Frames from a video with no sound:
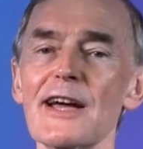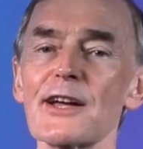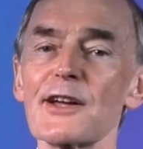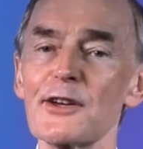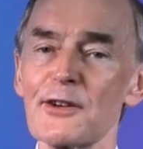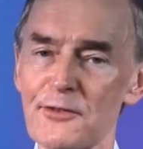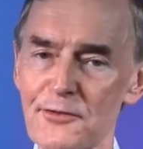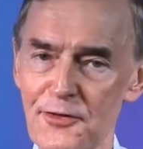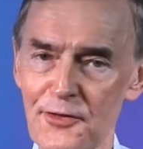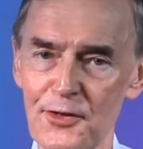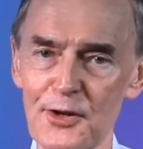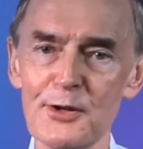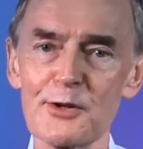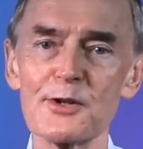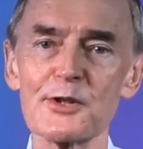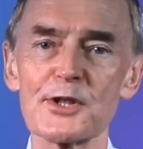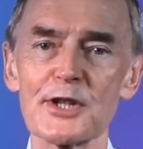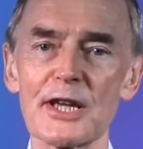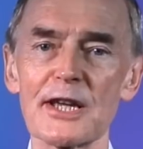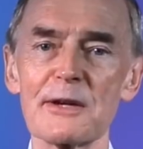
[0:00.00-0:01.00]

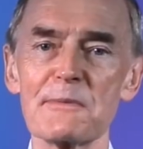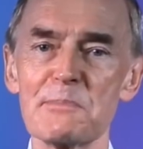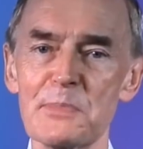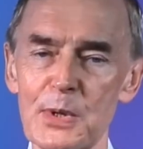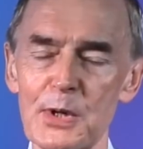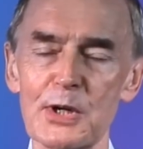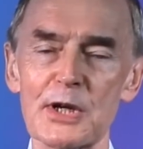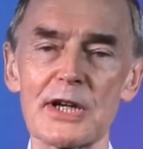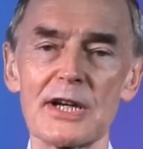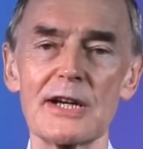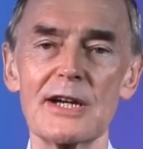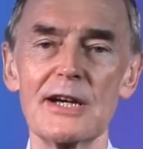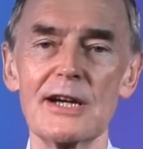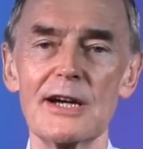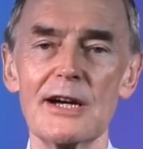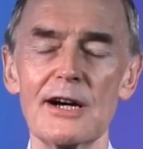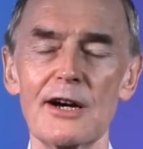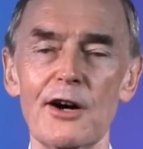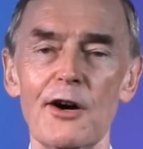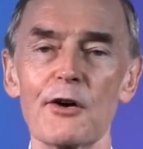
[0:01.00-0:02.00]
confusing book
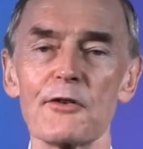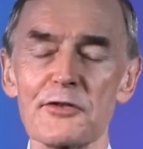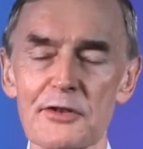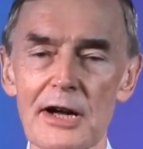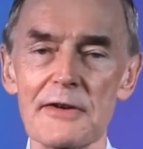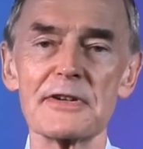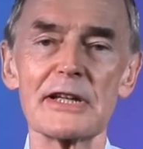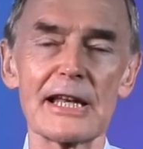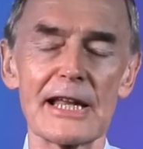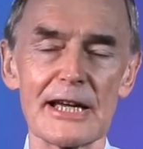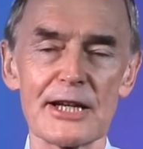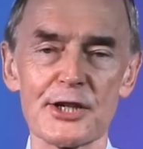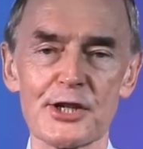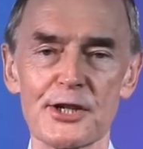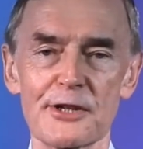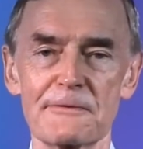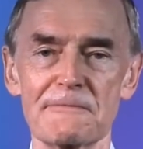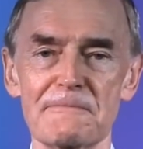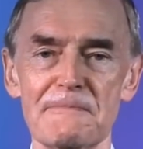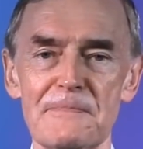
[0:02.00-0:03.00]
of
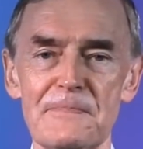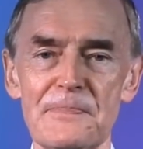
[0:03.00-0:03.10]
Revelation.